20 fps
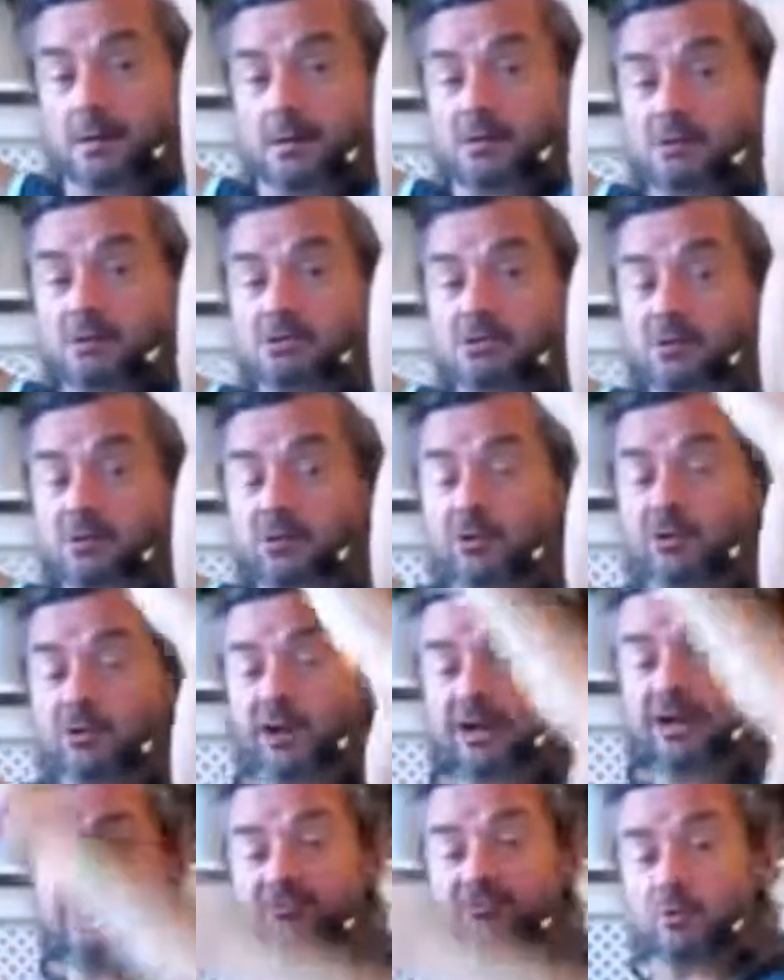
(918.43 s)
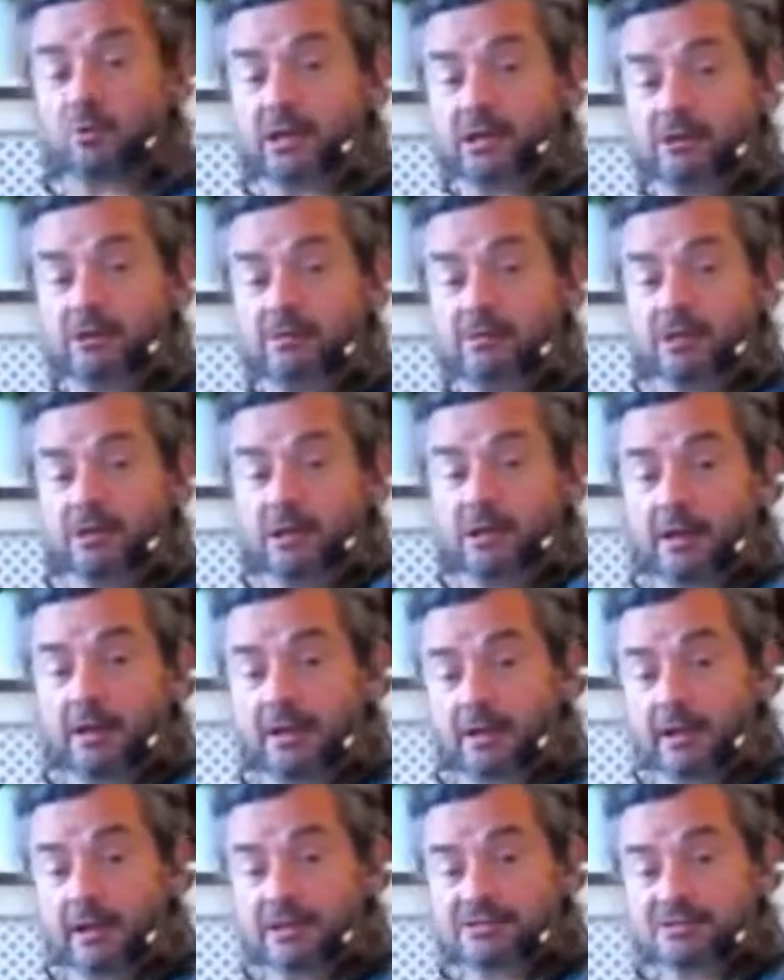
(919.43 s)
So what you're left with
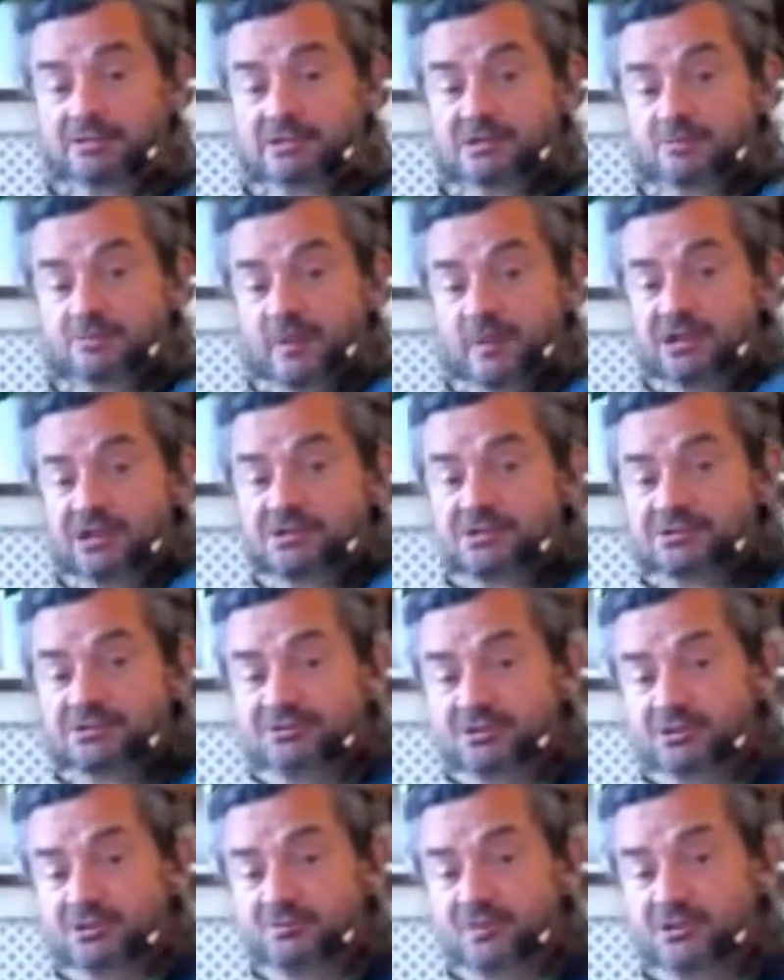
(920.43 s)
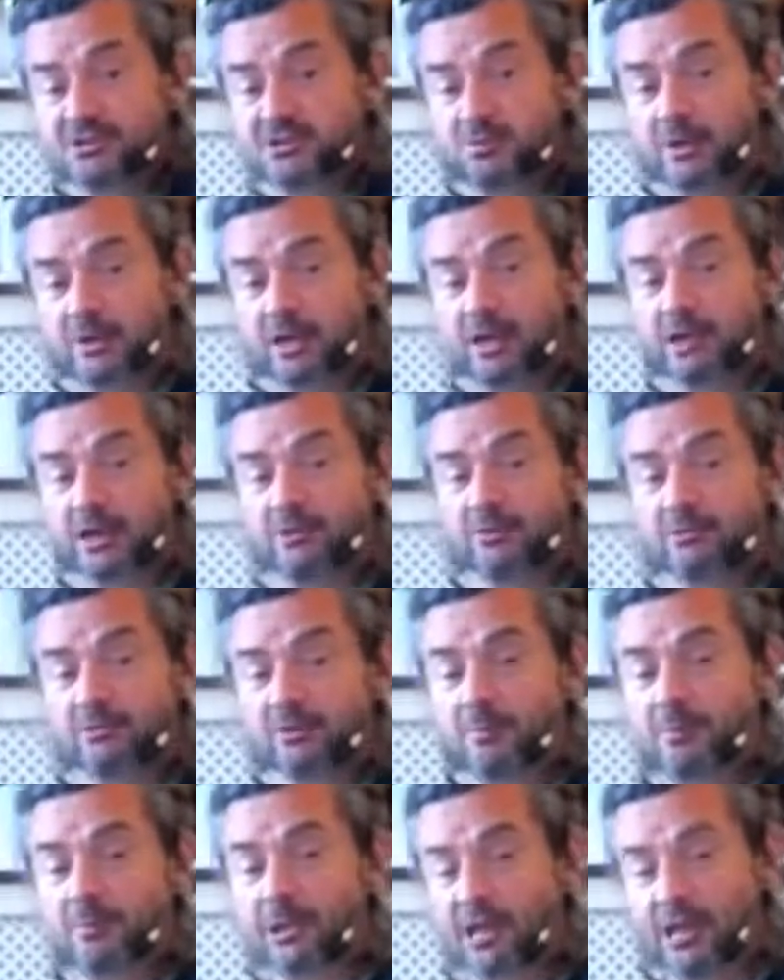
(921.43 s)
is a spaciousness between the
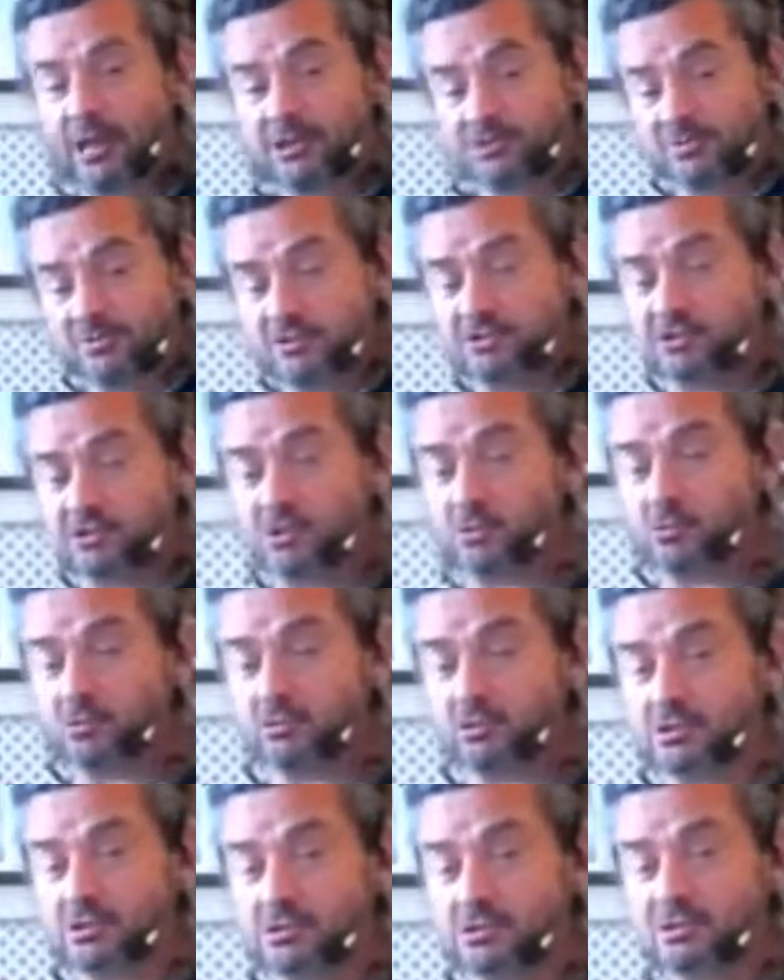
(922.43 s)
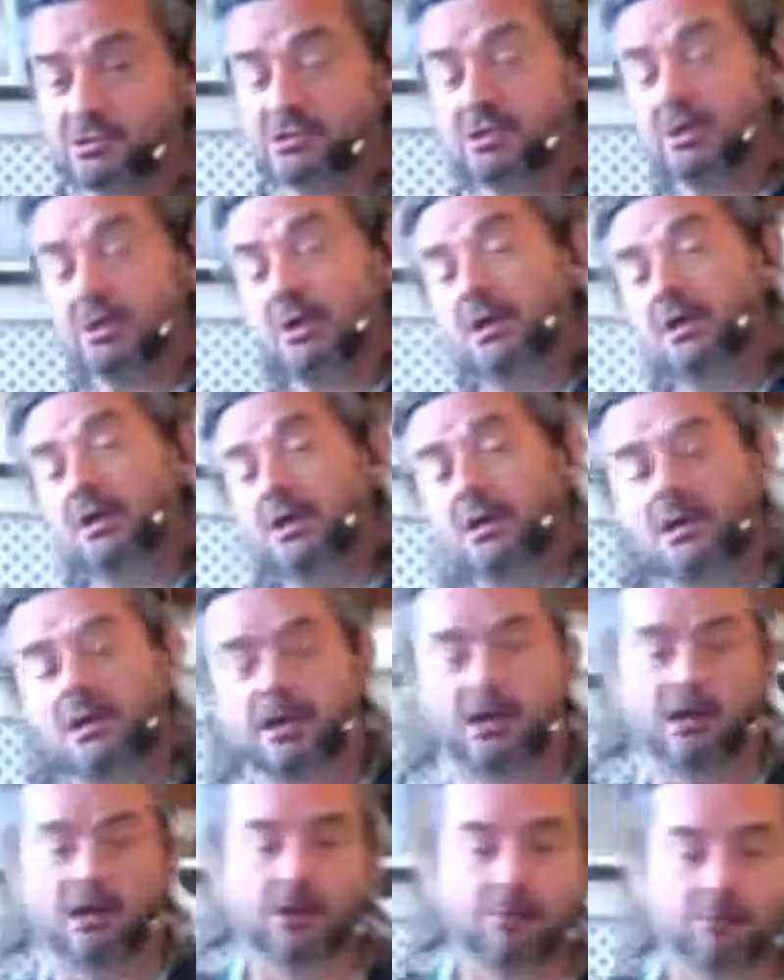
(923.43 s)
rib cage and the shoulders. Um,